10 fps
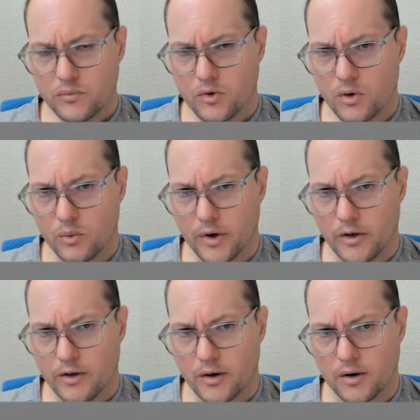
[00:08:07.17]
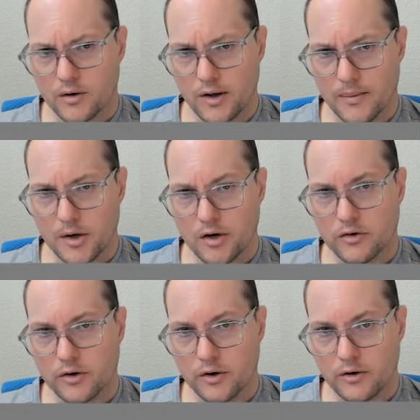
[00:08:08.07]
with lamination
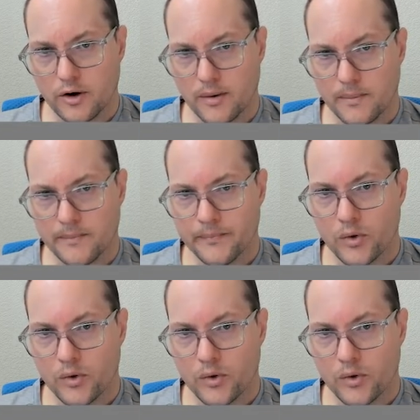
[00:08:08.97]
on top,